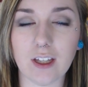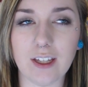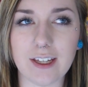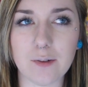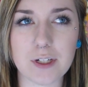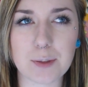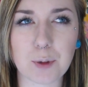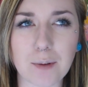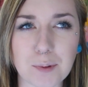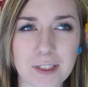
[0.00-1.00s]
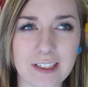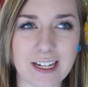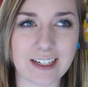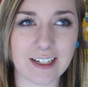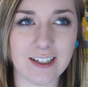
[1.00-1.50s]
It was probably
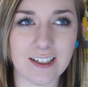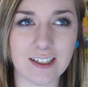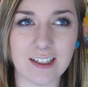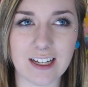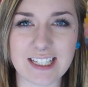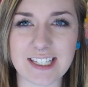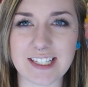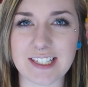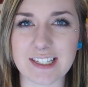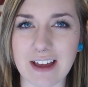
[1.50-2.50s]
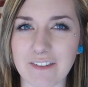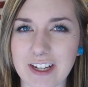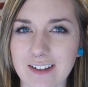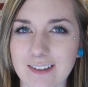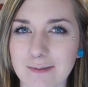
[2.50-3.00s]
like a
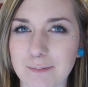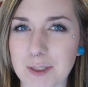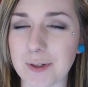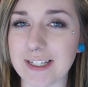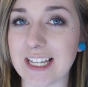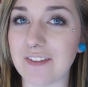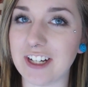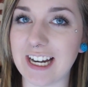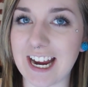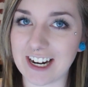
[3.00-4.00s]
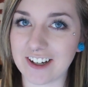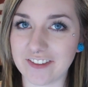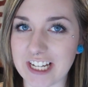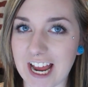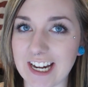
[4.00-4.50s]
7, between 7 and 8 out
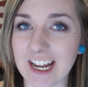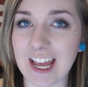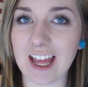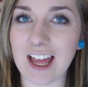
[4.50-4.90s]
of 10.